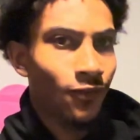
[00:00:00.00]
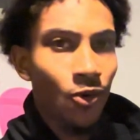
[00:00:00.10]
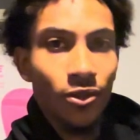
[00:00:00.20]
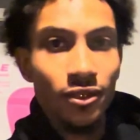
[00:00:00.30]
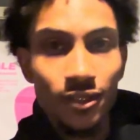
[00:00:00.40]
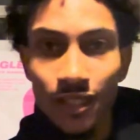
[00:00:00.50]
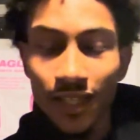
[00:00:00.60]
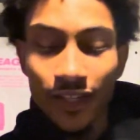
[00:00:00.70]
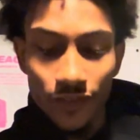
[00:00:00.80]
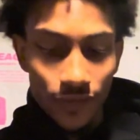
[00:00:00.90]
course,
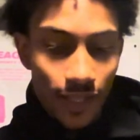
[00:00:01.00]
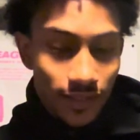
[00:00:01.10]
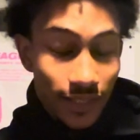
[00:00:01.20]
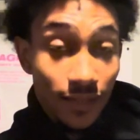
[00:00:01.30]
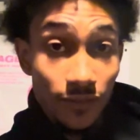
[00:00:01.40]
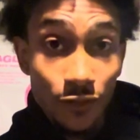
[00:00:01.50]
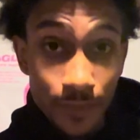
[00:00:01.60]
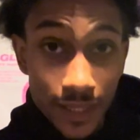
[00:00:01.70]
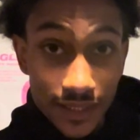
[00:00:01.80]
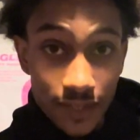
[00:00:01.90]
you gotta take the floor
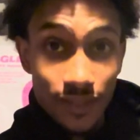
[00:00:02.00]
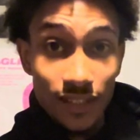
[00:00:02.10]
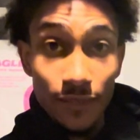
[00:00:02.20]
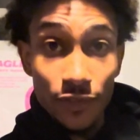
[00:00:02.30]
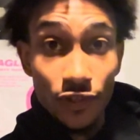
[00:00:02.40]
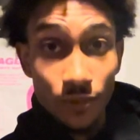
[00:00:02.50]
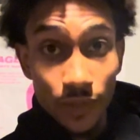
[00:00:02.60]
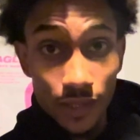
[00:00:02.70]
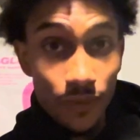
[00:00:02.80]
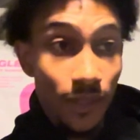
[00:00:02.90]
mats out to see what you're
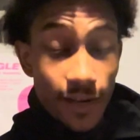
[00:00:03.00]
working with.